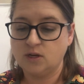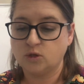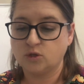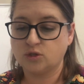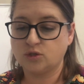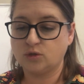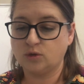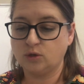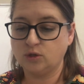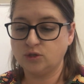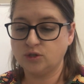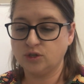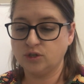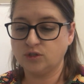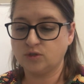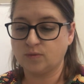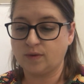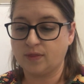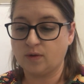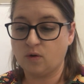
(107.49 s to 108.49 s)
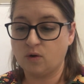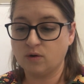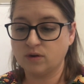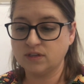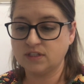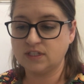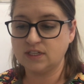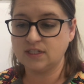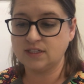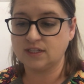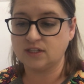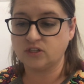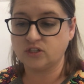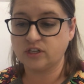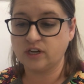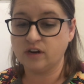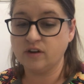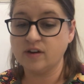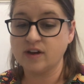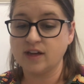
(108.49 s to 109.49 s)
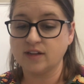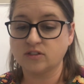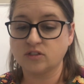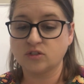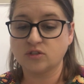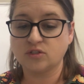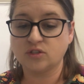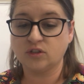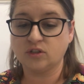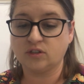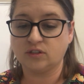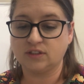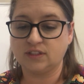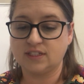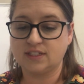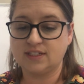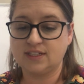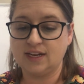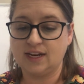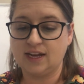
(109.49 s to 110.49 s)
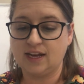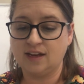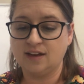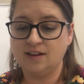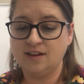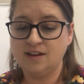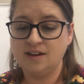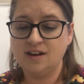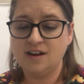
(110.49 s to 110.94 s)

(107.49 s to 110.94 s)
Soldiers with horses and chariots circled the city.